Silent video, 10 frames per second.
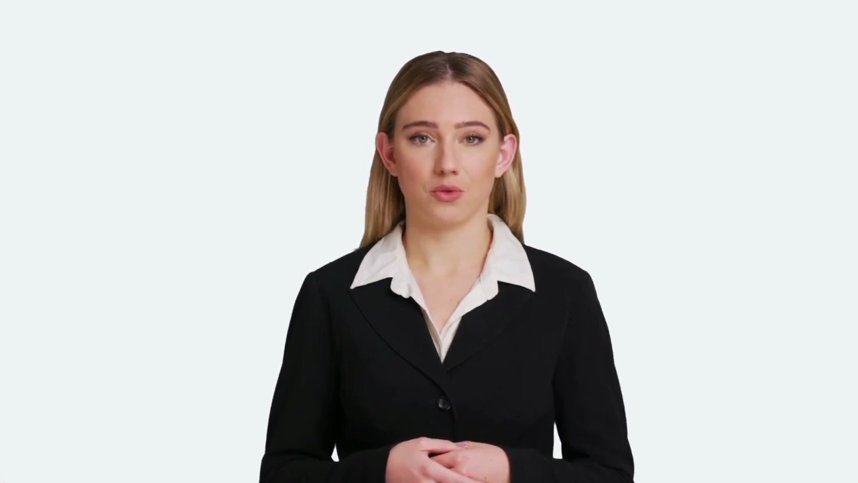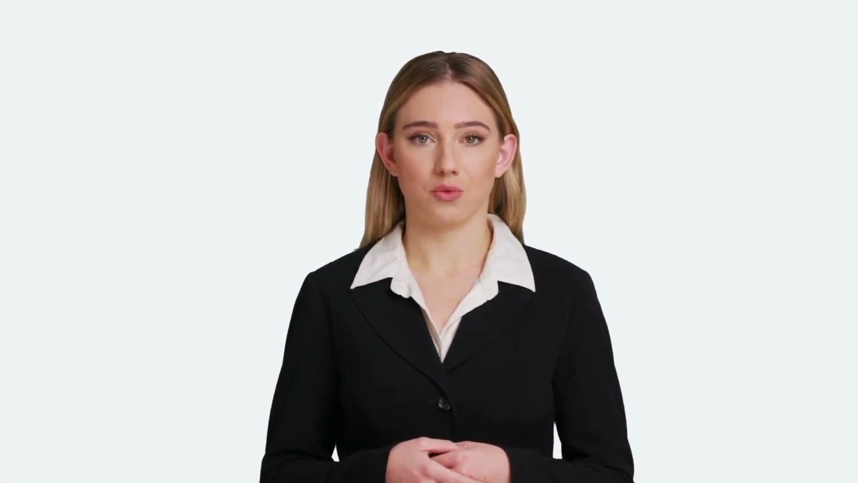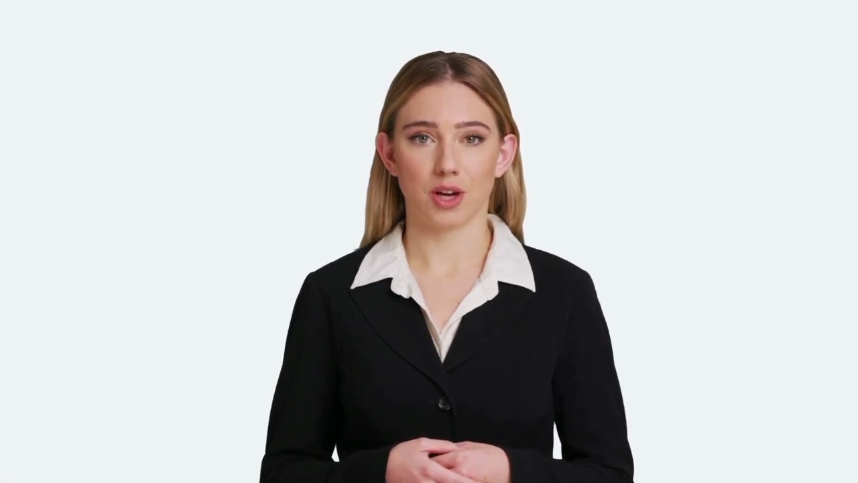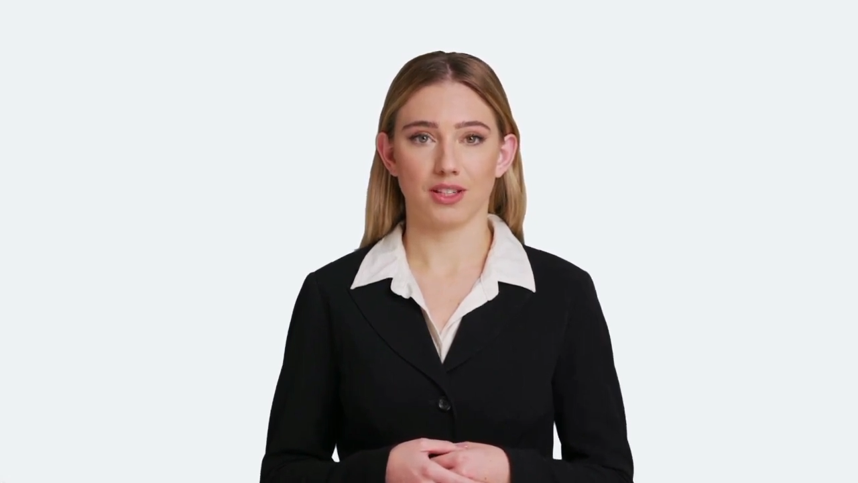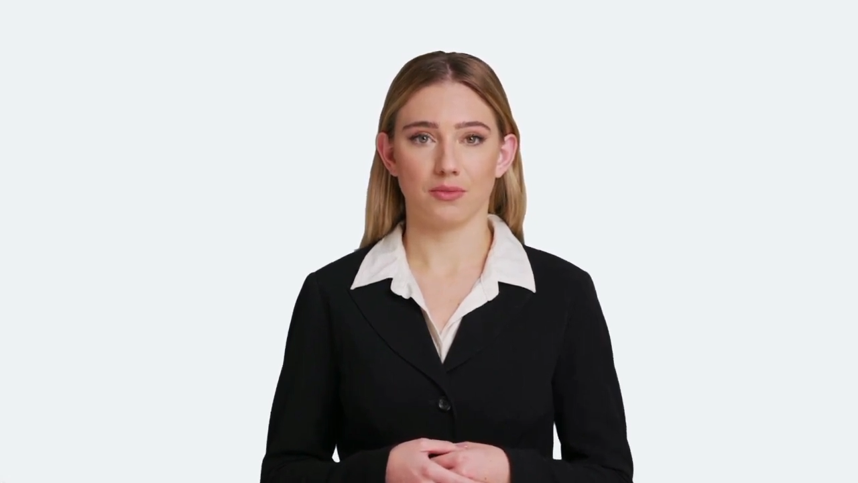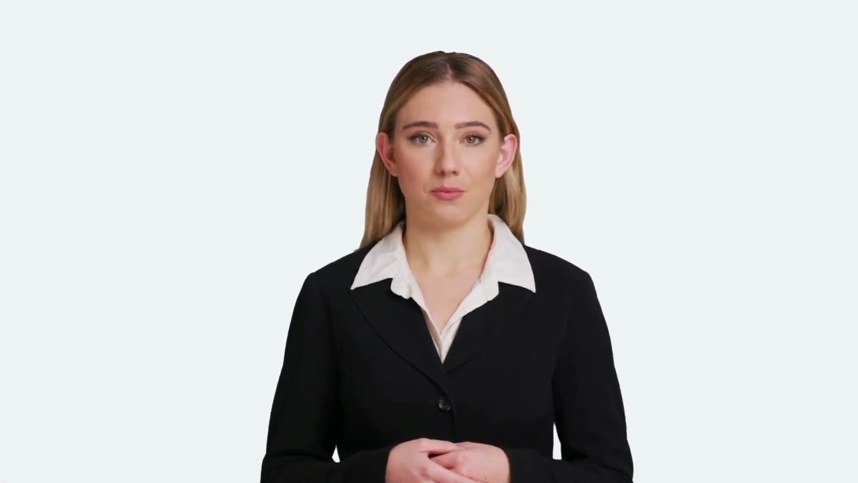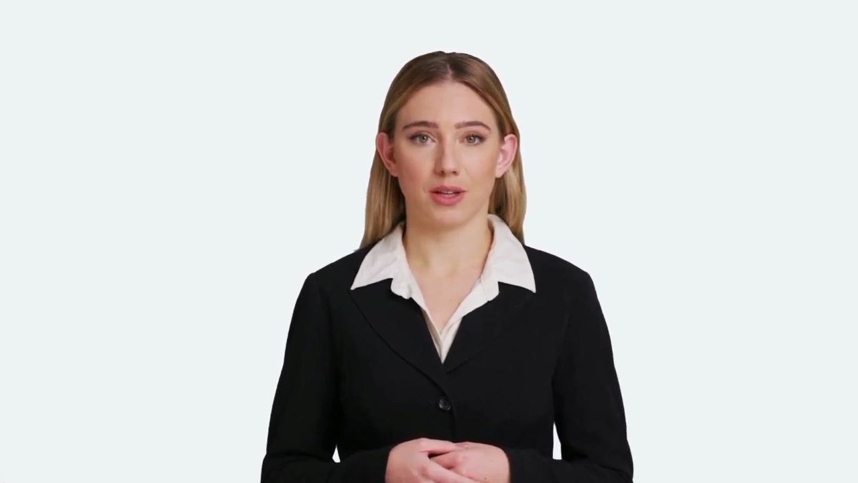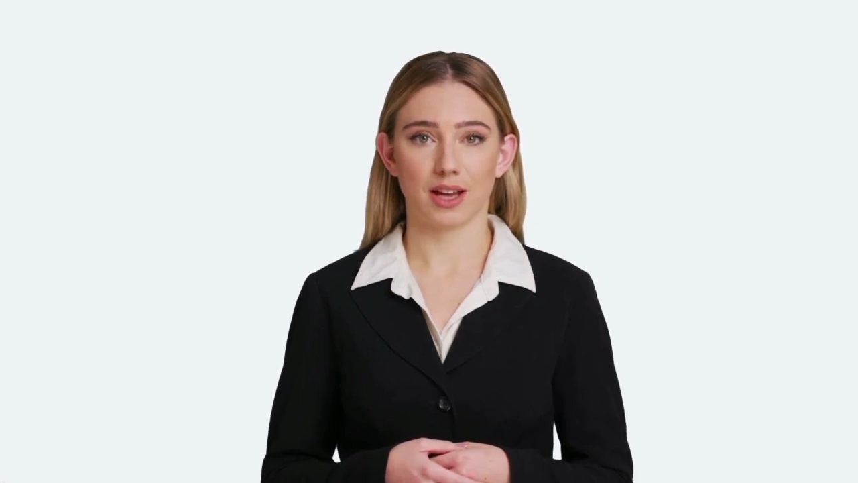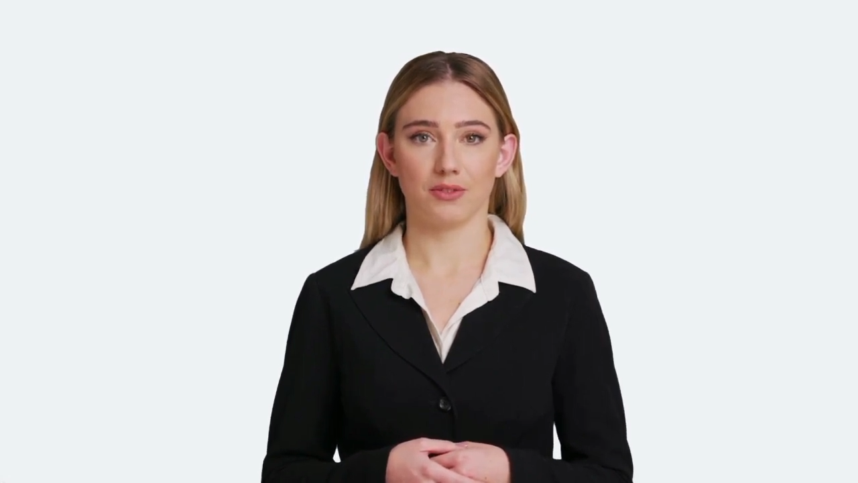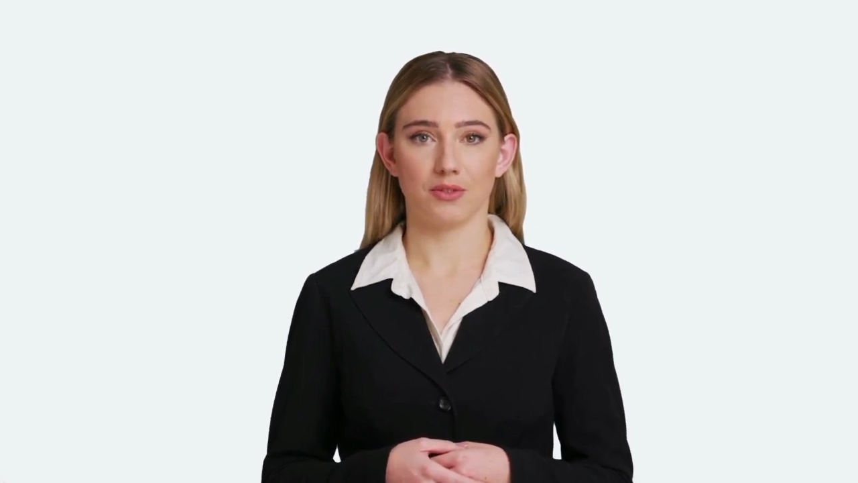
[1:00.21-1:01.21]
Try to
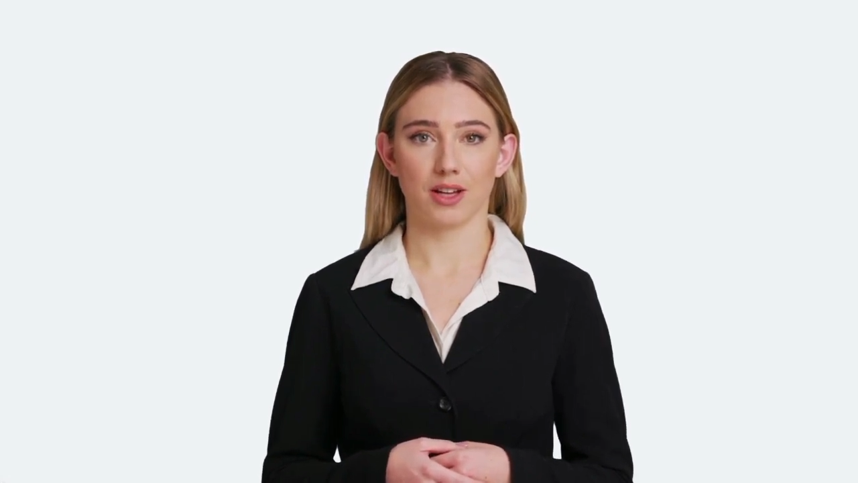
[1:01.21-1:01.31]
speak